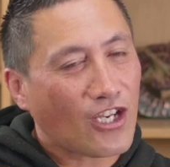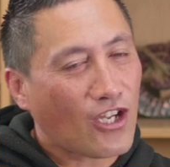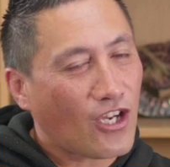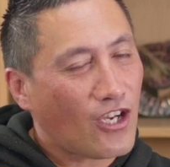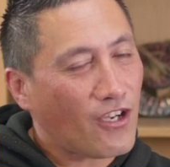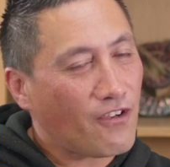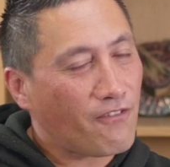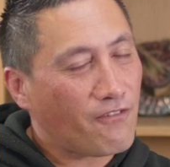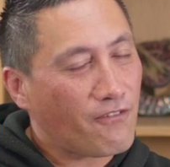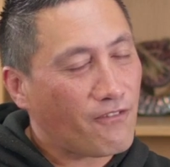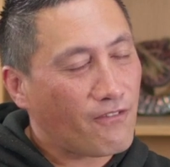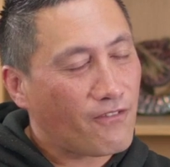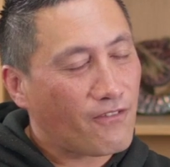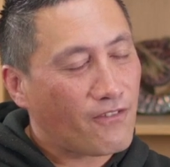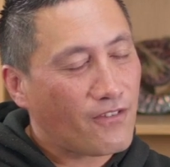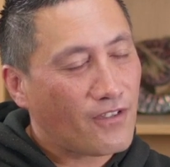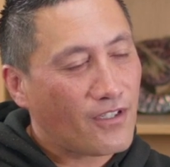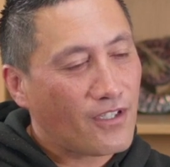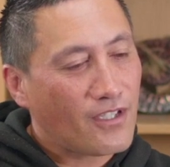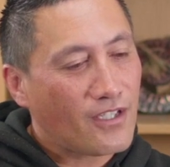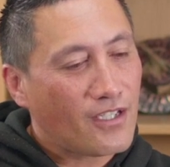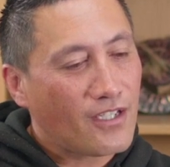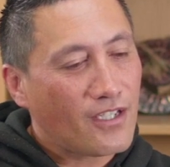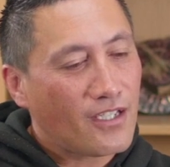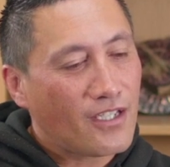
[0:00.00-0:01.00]
life
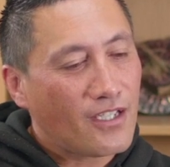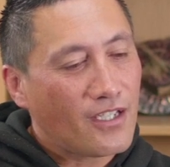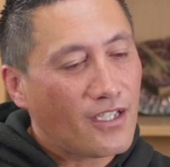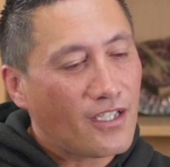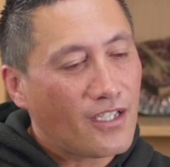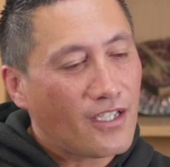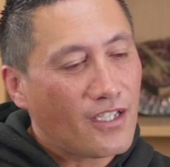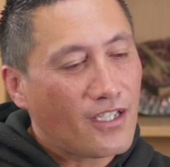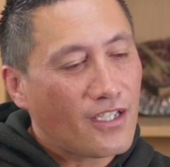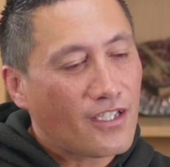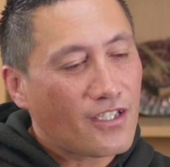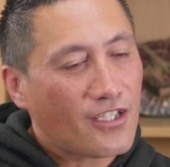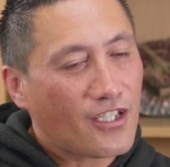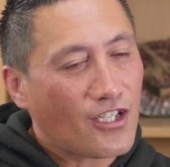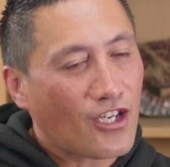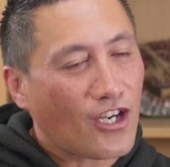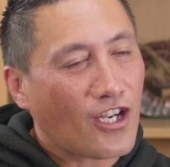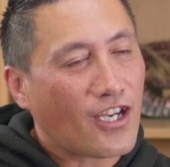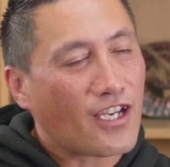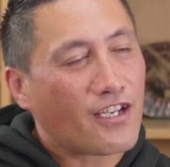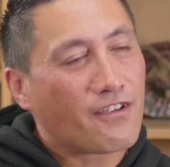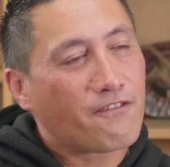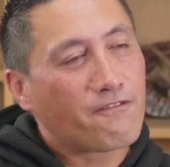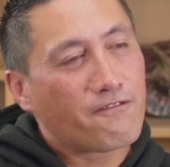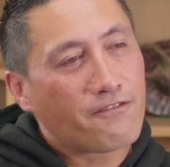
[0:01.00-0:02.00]
that I
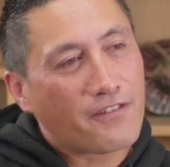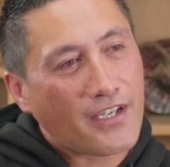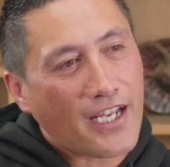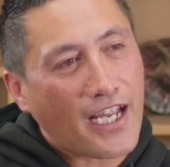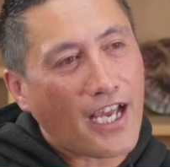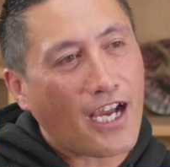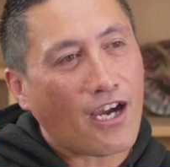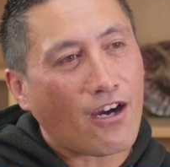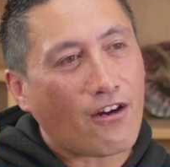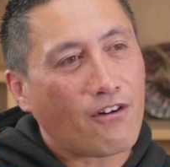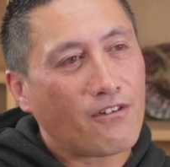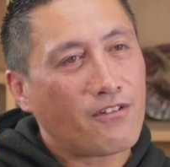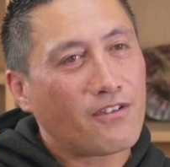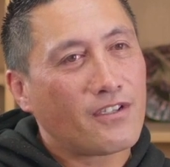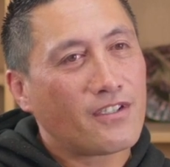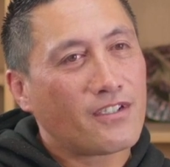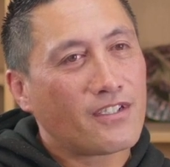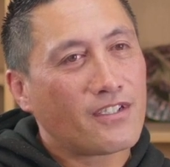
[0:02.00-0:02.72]
live now